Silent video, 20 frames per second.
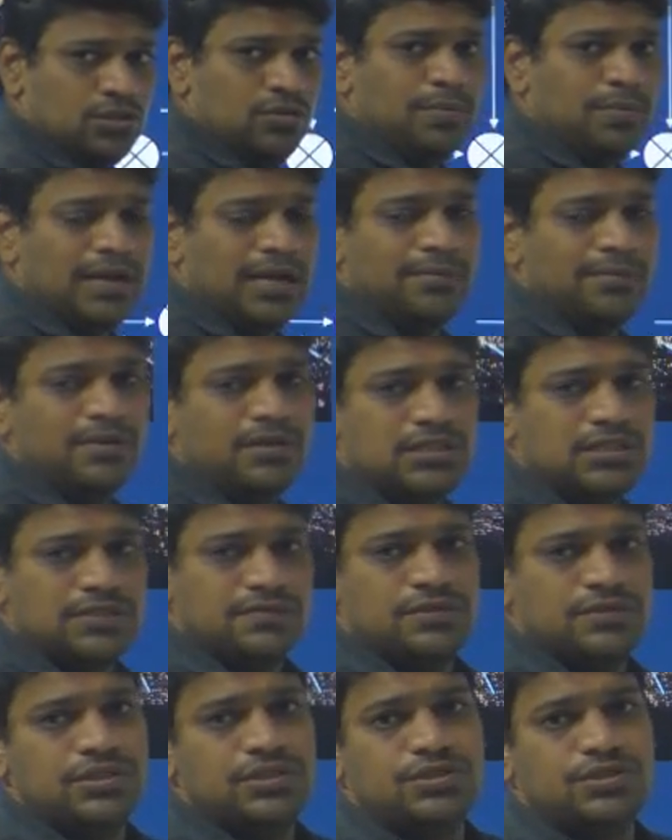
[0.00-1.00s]
two parameters
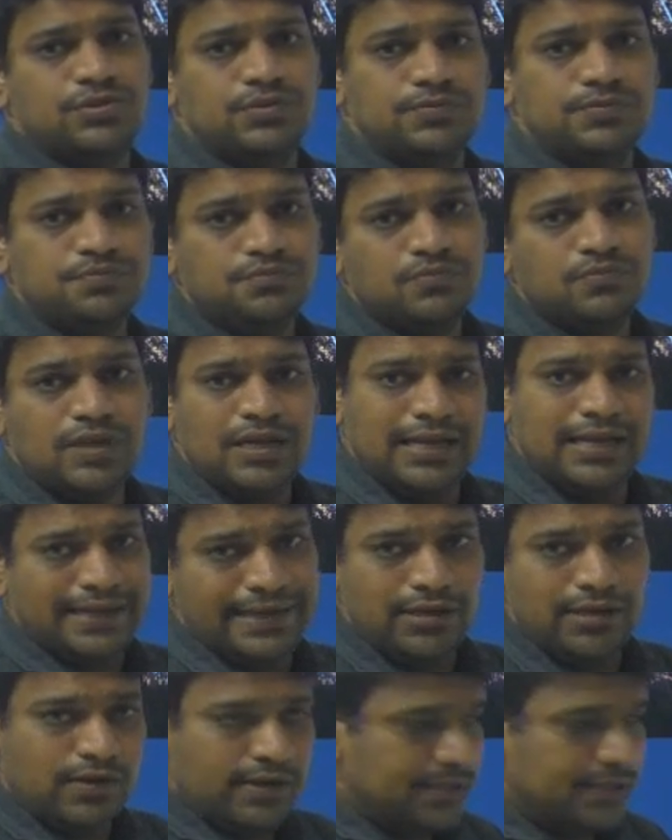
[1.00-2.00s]
we need to
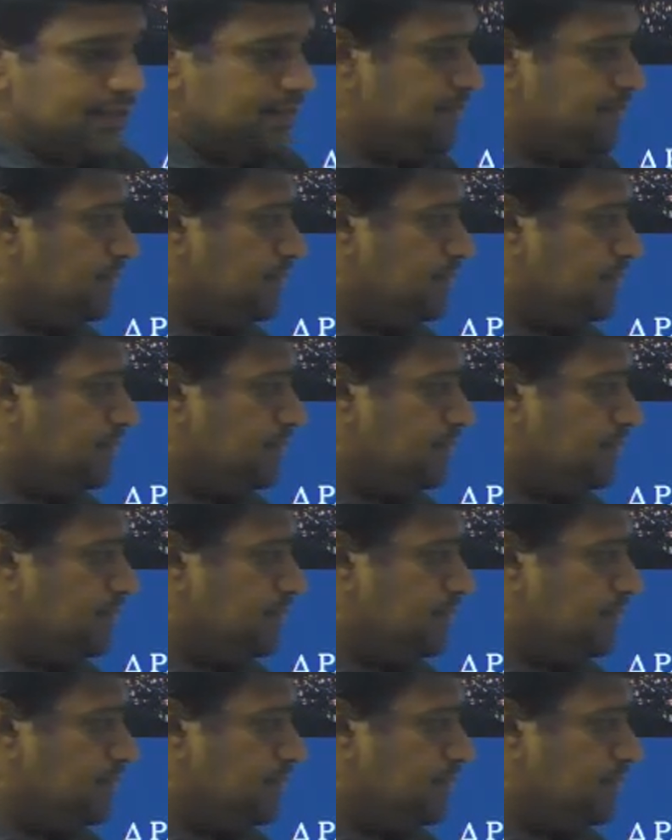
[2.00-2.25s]
regulate.